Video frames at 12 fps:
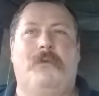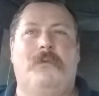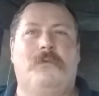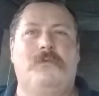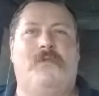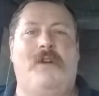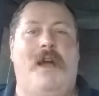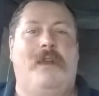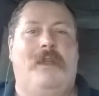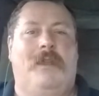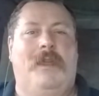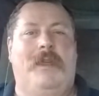who
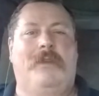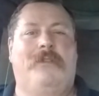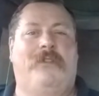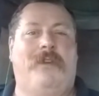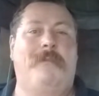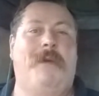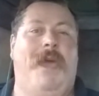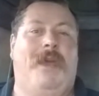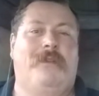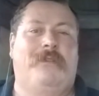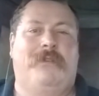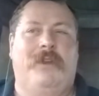fought in sea
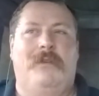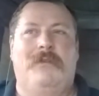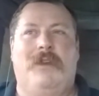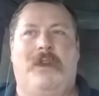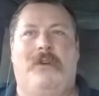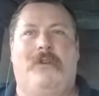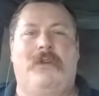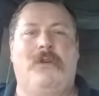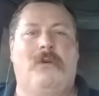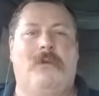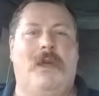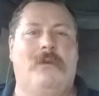battles didn't generally
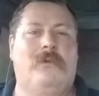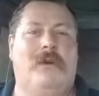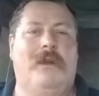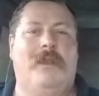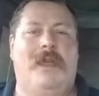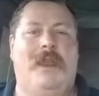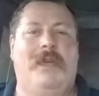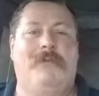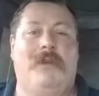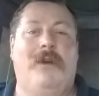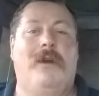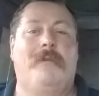go around wearing a lot of
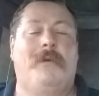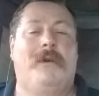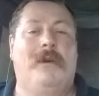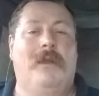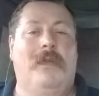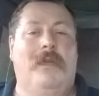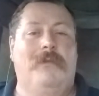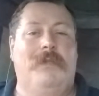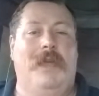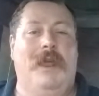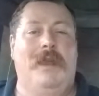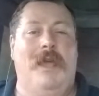heavy armor.
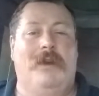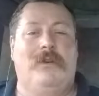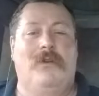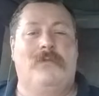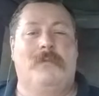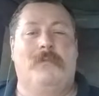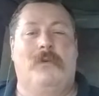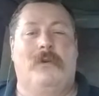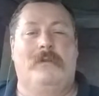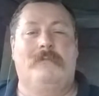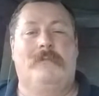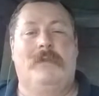They got knocked
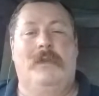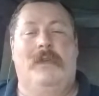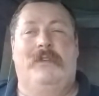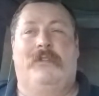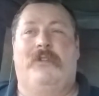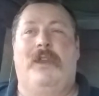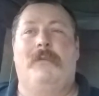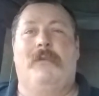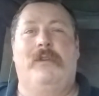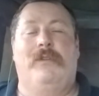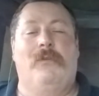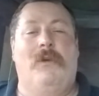overboard. It's the same
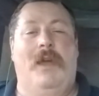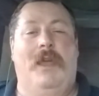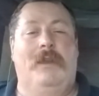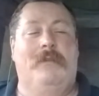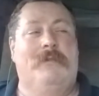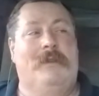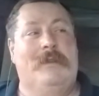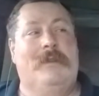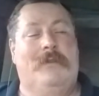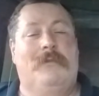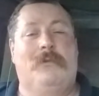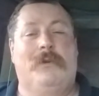reason why in
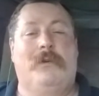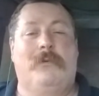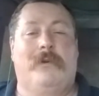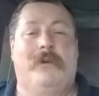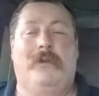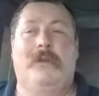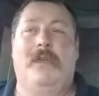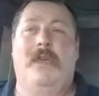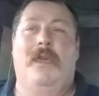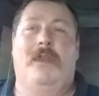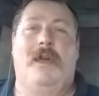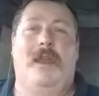the real world
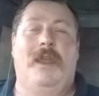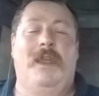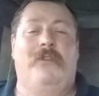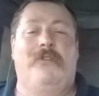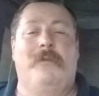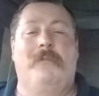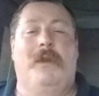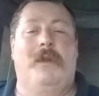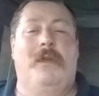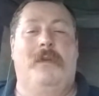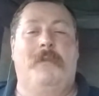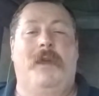a lot of ancient
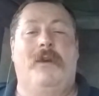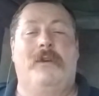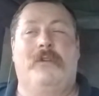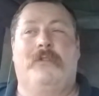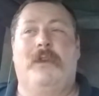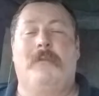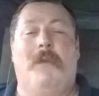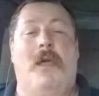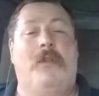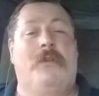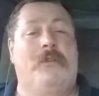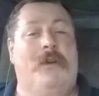mariners didn't
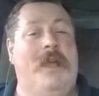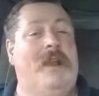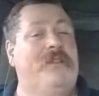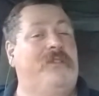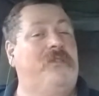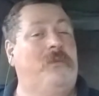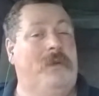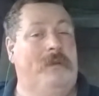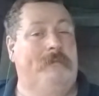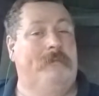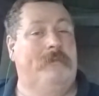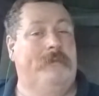bother to learn how to
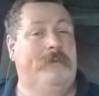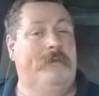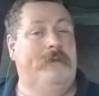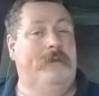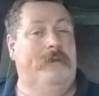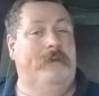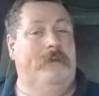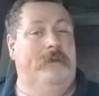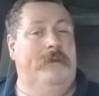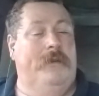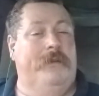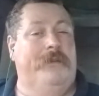swim.
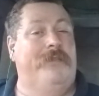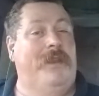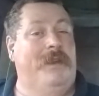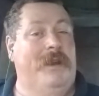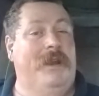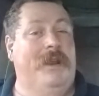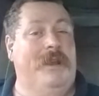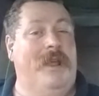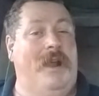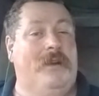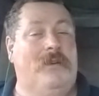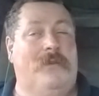Because if they did get
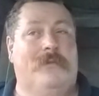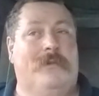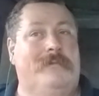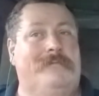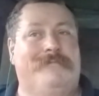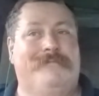knocked over,